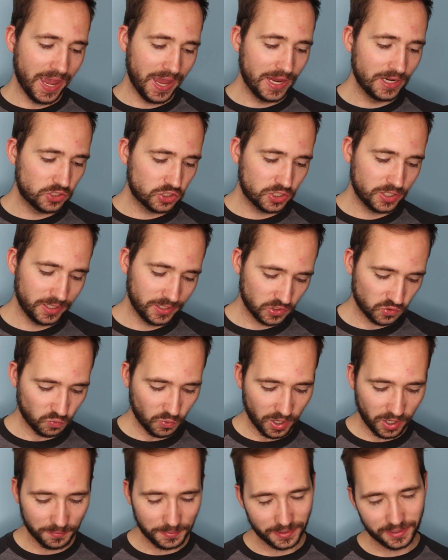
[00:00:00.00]
HD as
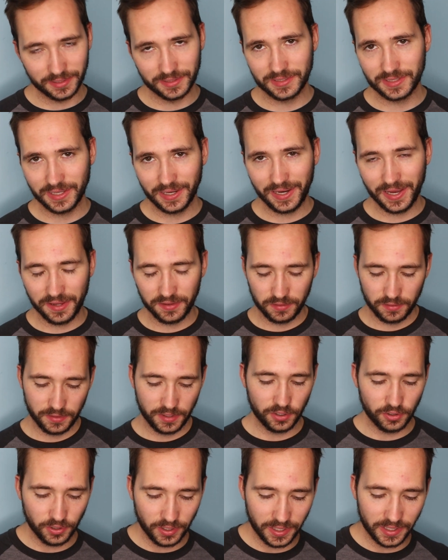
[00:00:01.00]
well, because again,
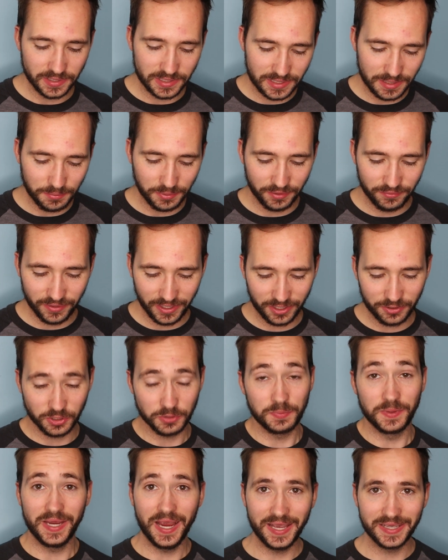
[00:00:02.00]
they're sibling
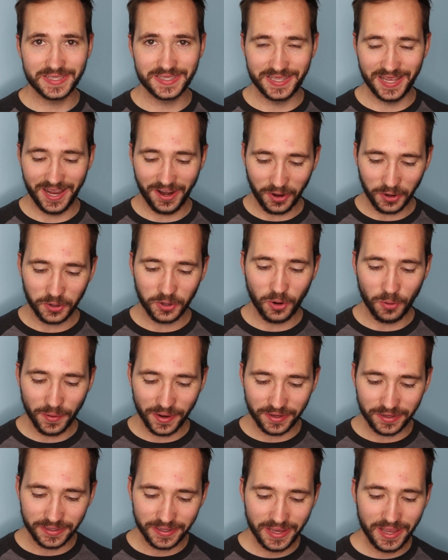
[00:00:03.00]
vehicles. But yes, they are
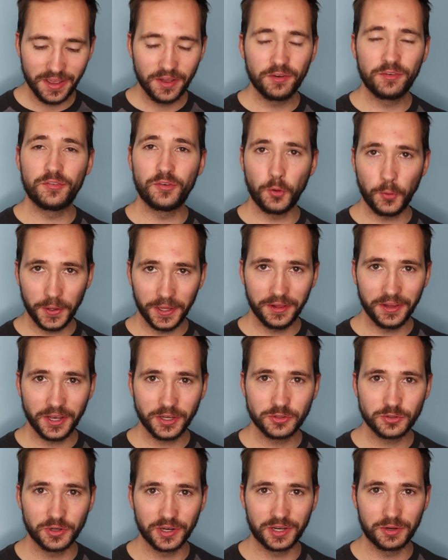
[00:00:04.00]
going fully
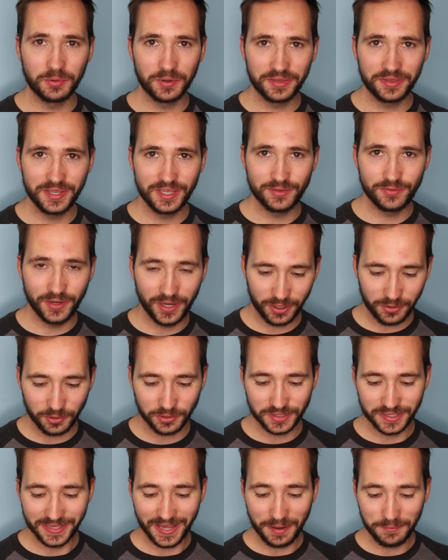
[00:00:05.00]
electric with these
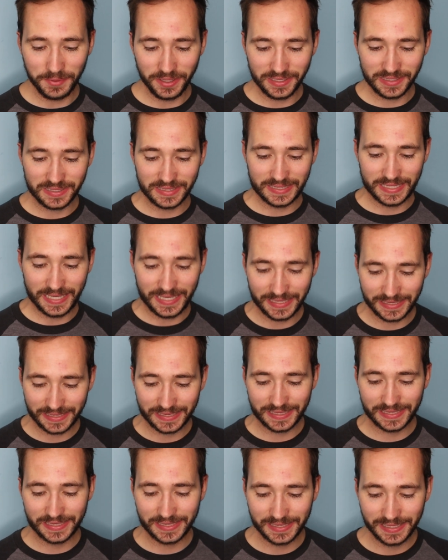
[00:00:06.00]
vehicles, and that means
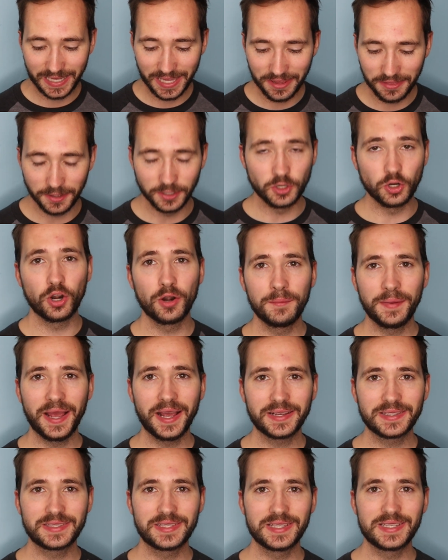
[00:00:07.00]
that the
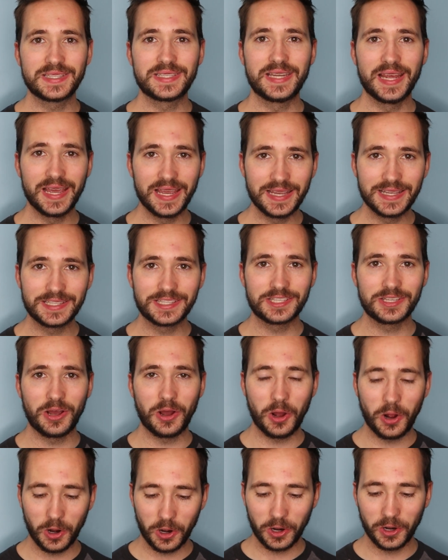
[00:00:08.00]
Duramax's days
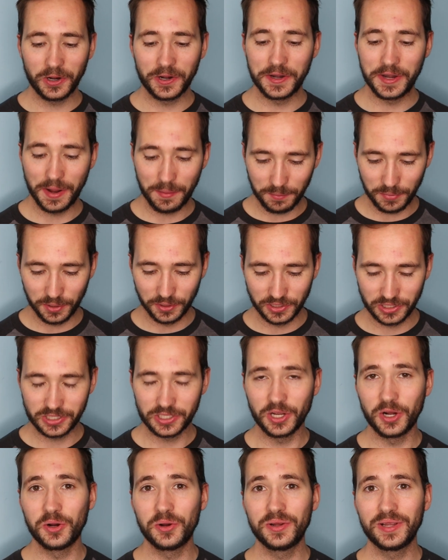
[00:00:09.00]
are numbered.
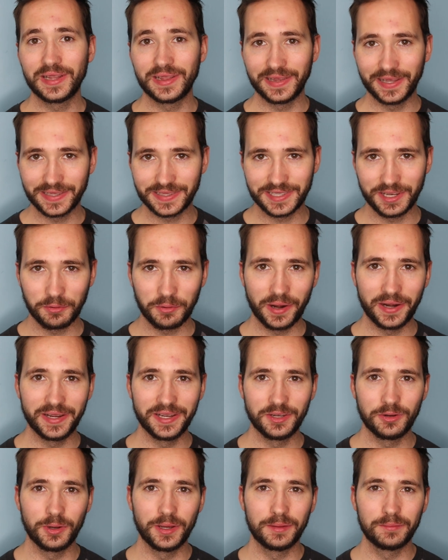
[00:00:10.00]
So let's get right
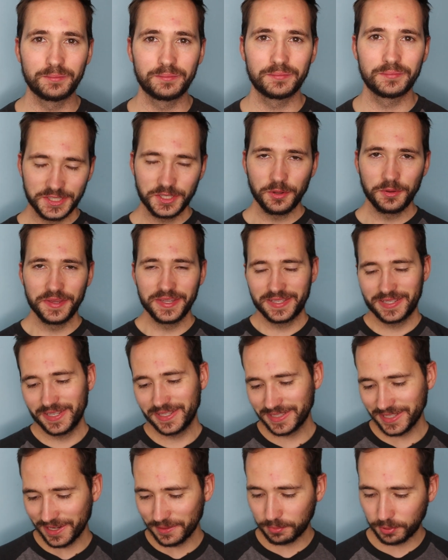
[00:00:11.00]
into it. So this
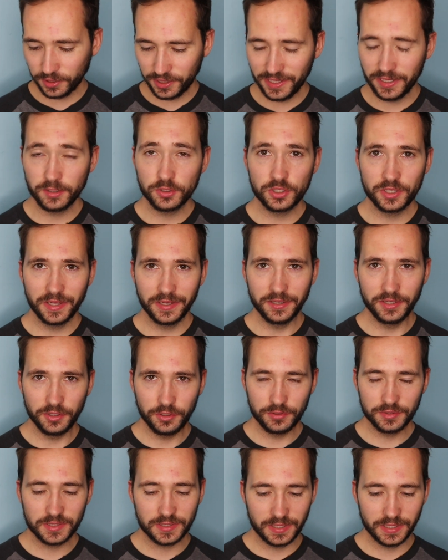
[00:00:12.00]
is a pretty interesting news.